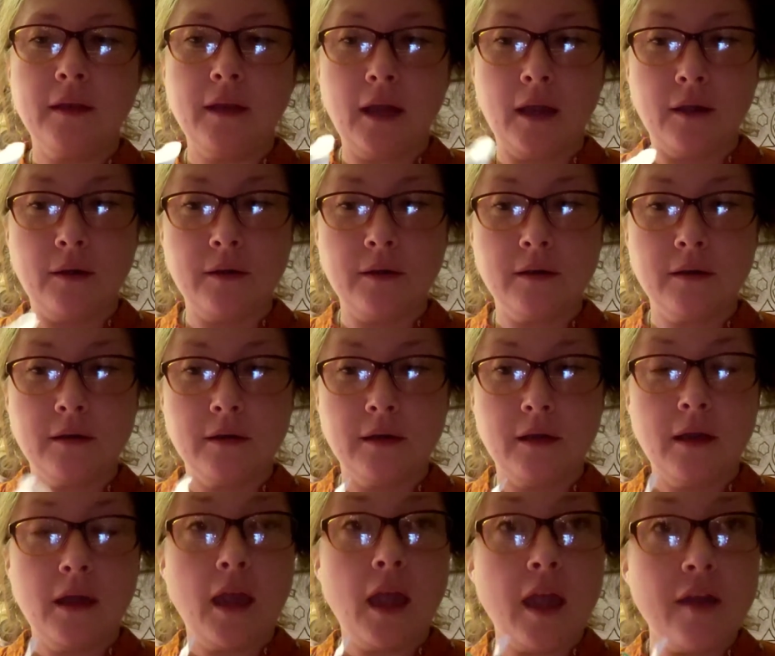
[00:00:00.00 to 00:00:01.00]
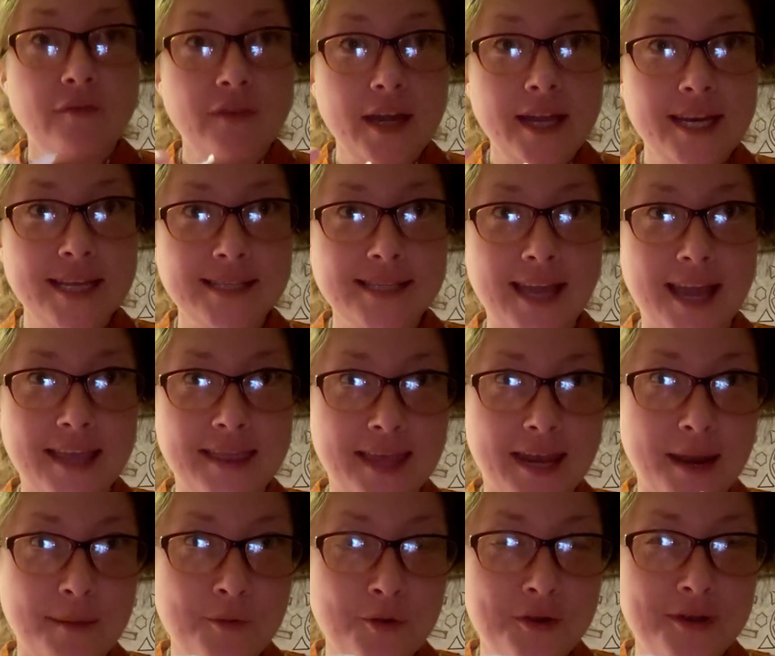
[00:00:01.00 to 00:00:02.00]
Now, if I decide that
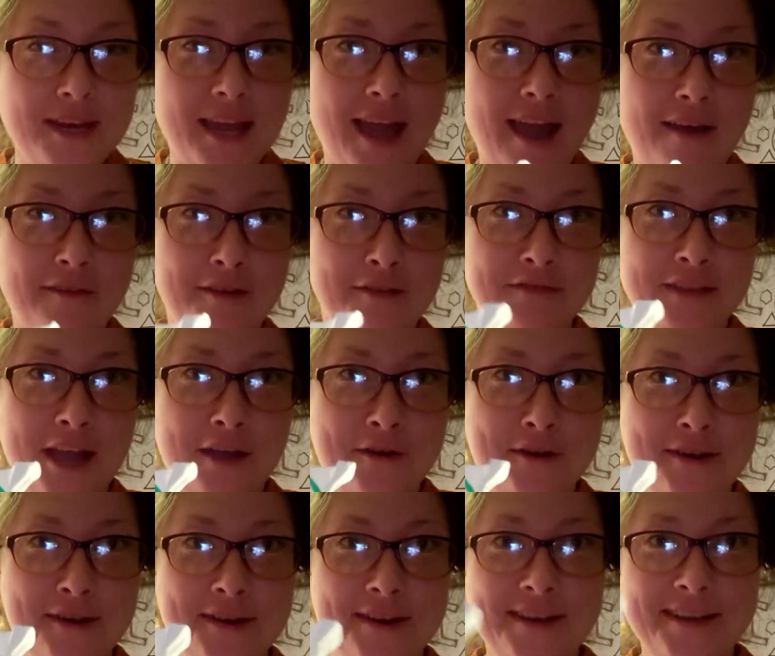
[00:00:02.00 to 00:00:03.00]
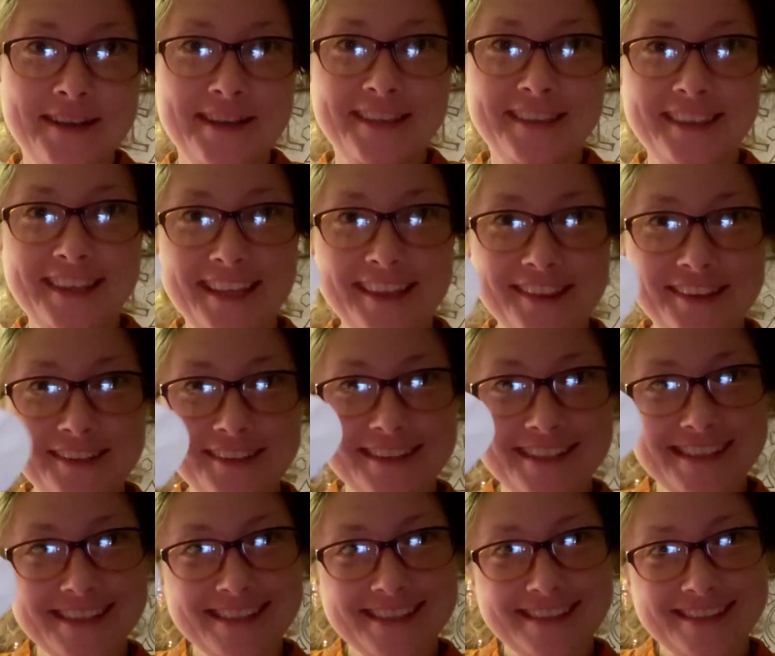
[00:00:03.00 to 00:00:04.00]
I'm going to have a flower that
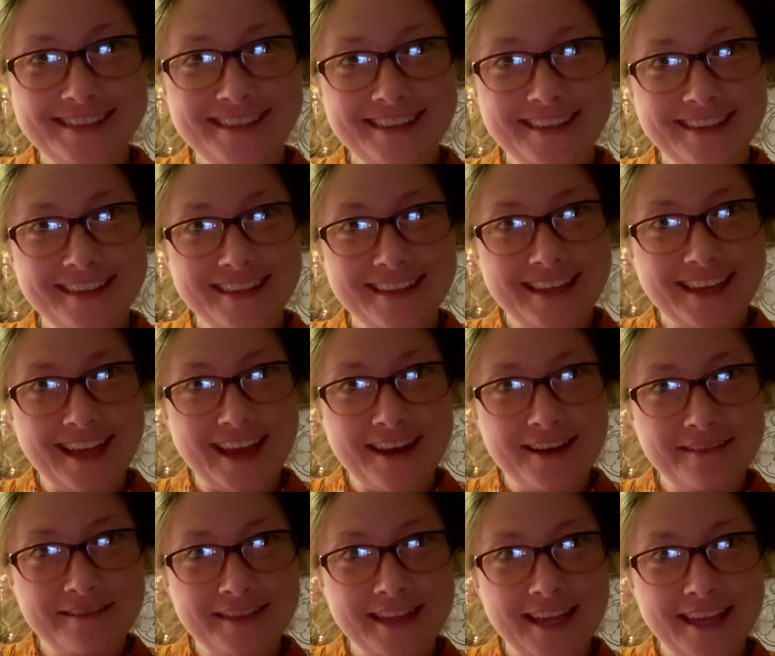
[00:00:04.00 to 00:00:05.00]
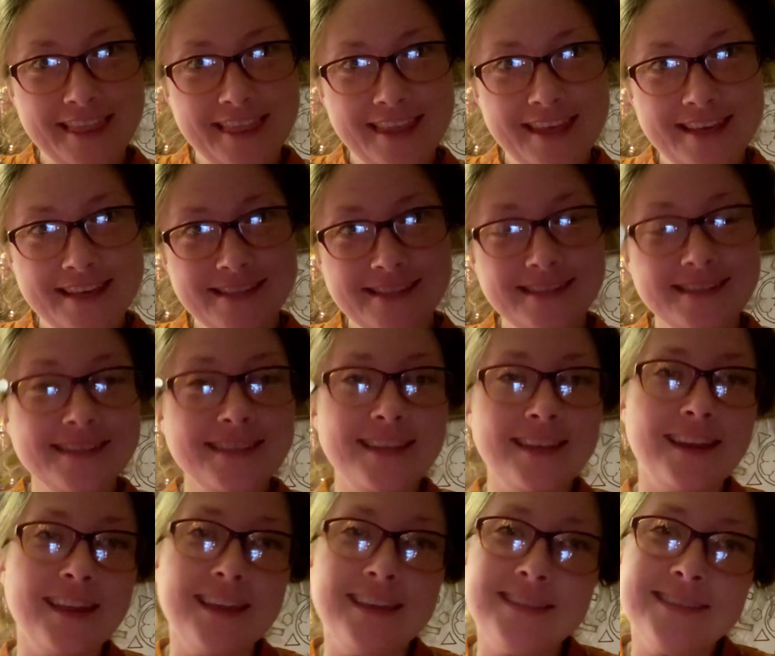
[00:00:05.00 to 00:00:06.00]
looks kind of like this,
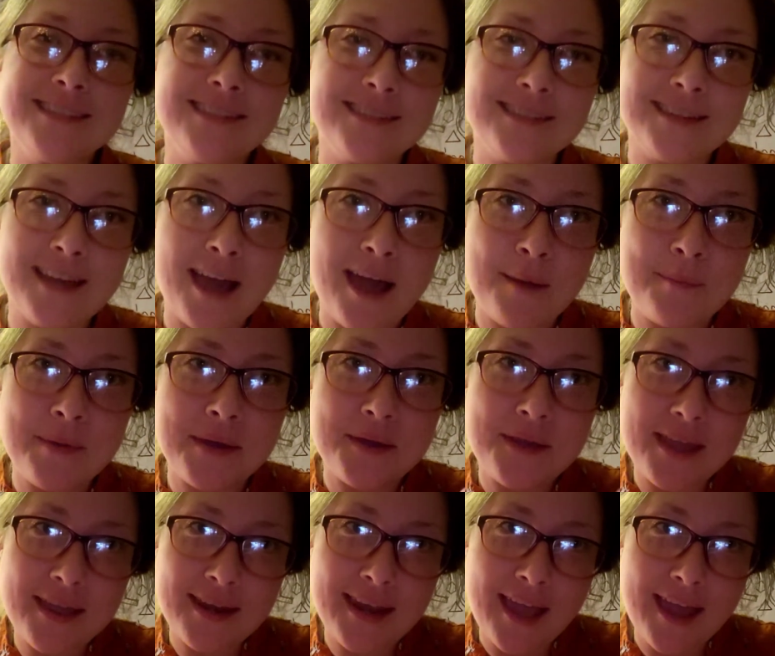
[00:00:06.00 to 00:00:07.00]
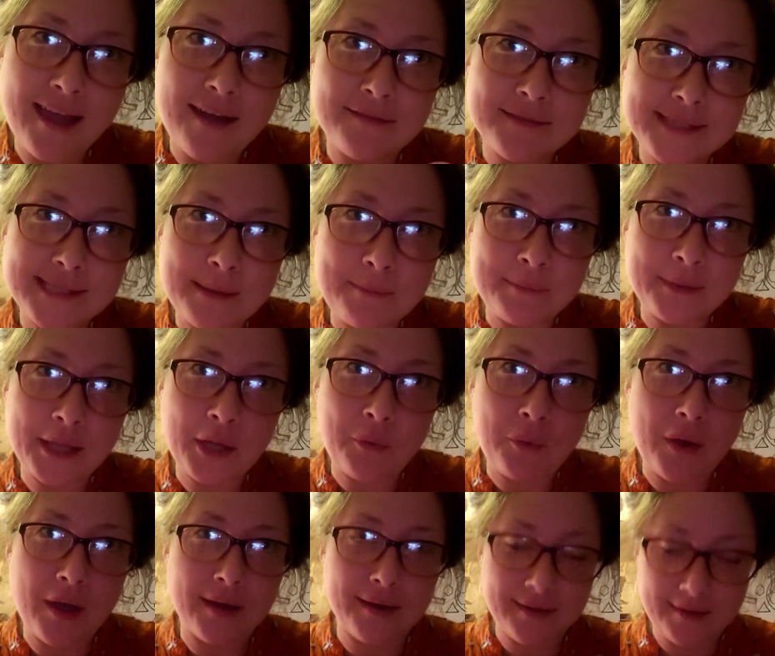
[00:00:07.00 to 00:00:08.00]
then I can stop and have simply
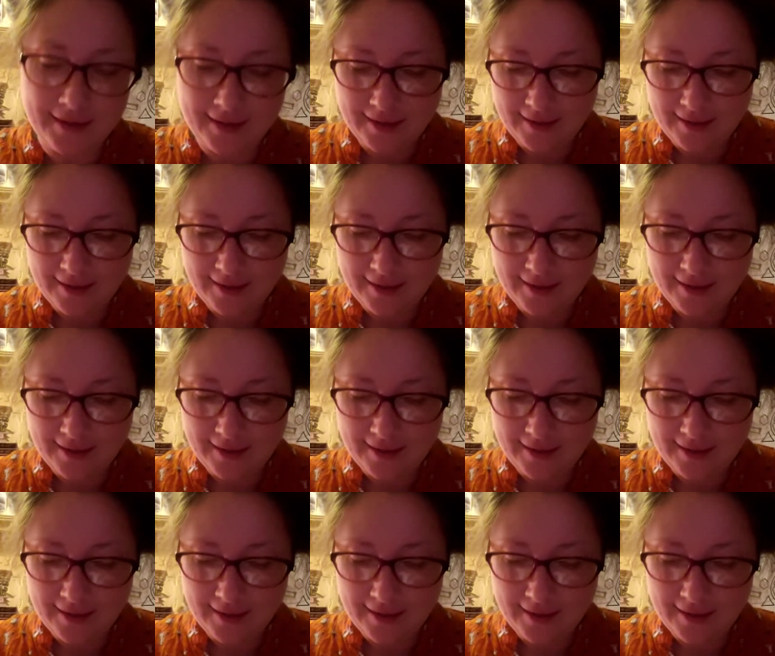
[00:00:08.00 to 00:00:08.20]
one.